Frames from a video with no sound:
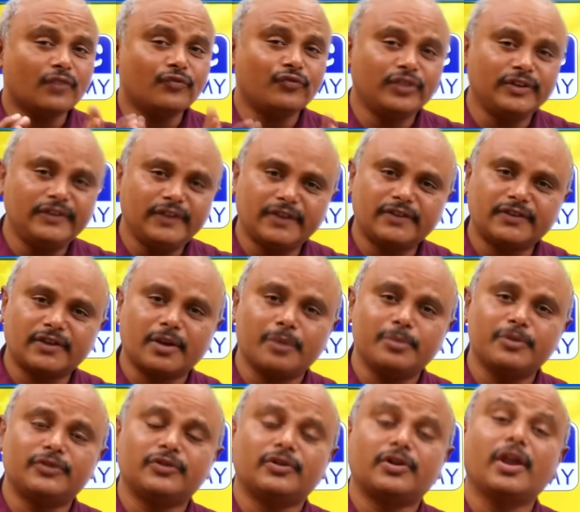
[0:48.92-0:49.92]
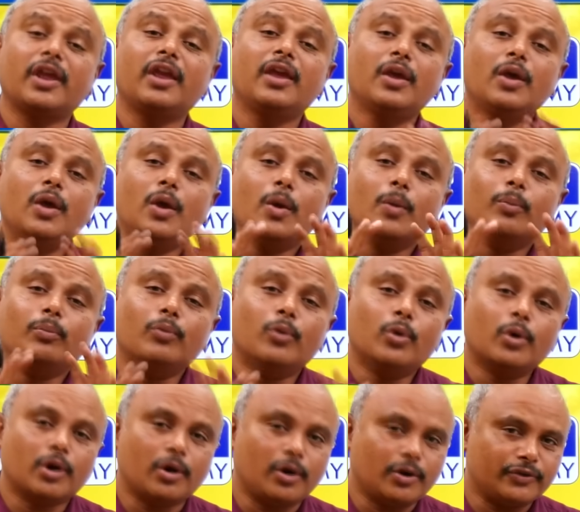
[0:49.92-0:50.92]
physics, chemistry,
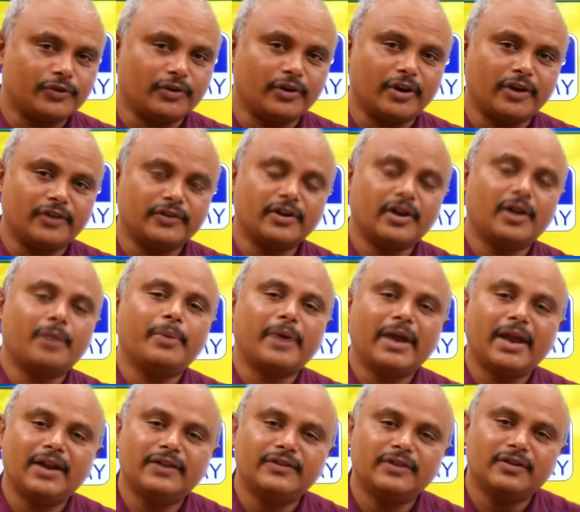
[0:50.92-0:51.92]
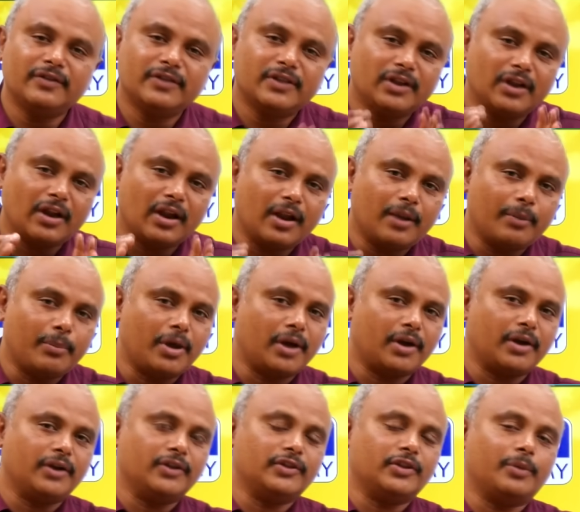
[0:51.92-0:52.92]
more concentration. In biology, we have a good
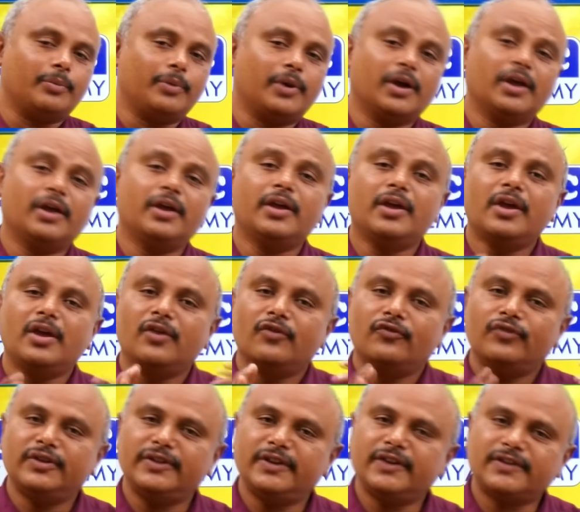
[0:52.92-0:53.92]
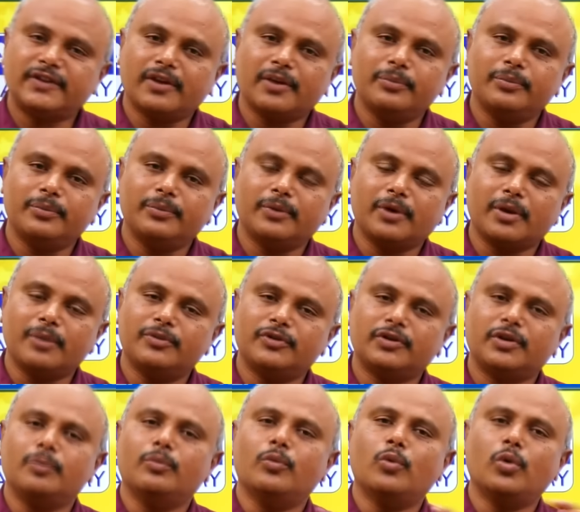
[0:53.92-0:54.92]
mark. Physics,
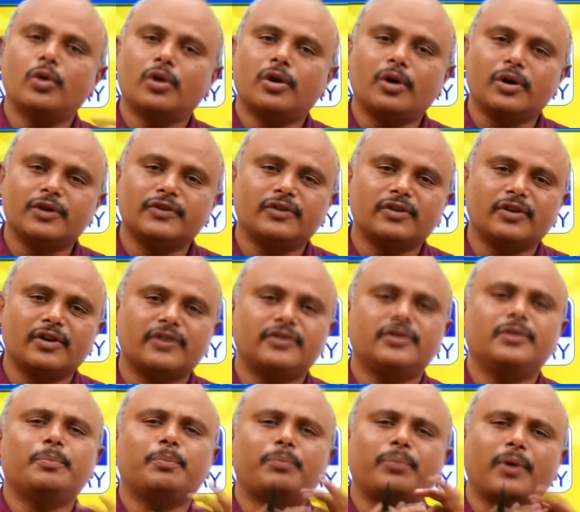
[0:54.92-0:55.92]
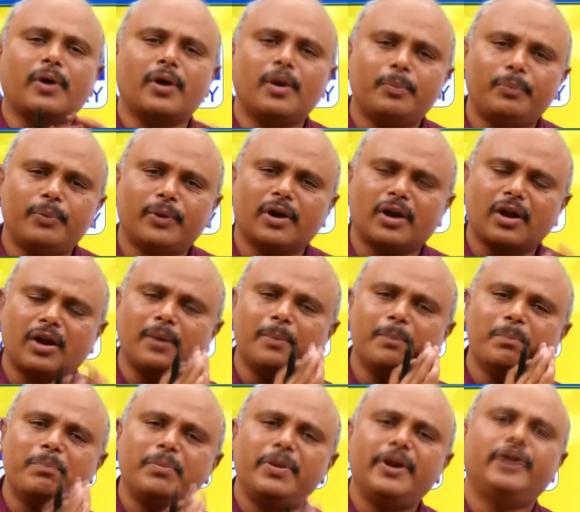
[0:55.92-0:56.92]
chemistry, more concentration, proper
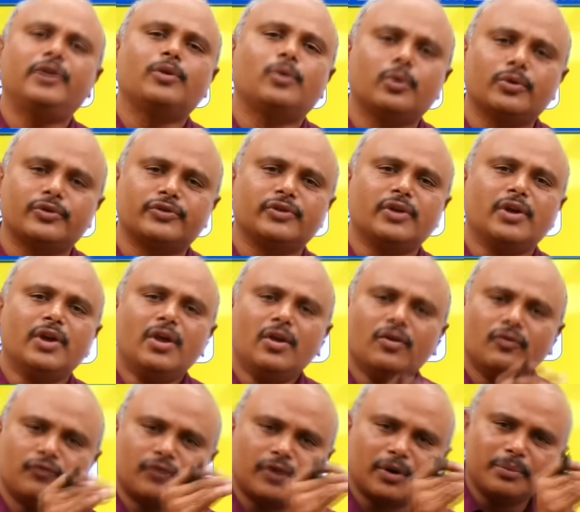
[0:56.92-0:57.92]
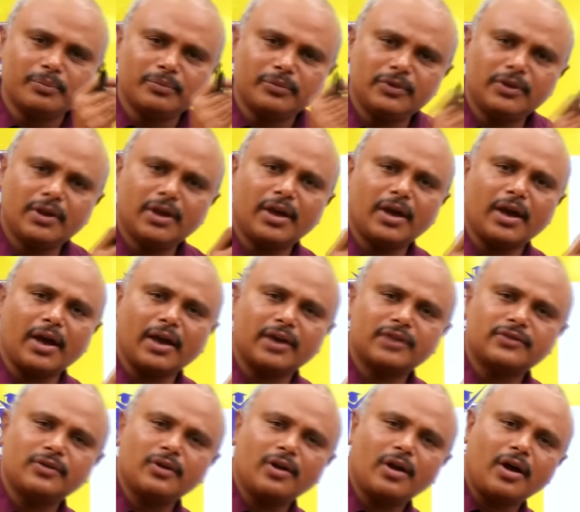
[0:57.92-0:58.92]
complete course. From the
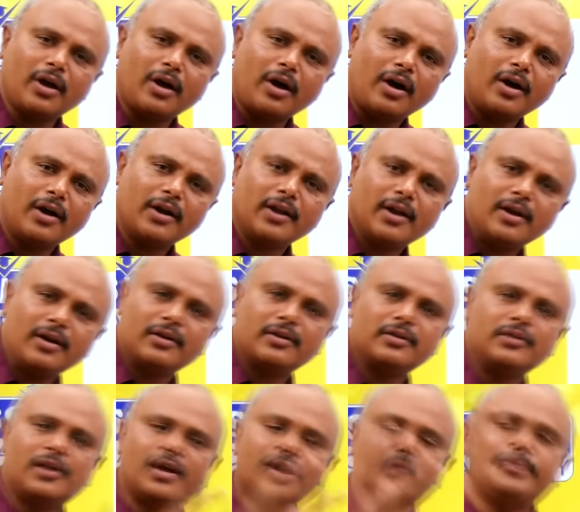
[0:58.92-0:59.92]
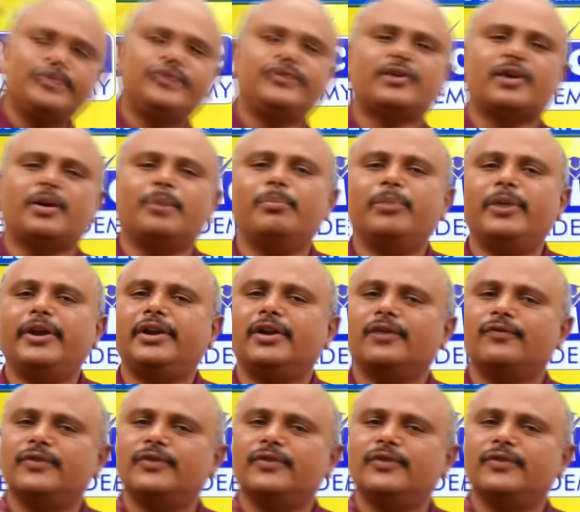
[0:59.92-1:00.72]
actual on the complete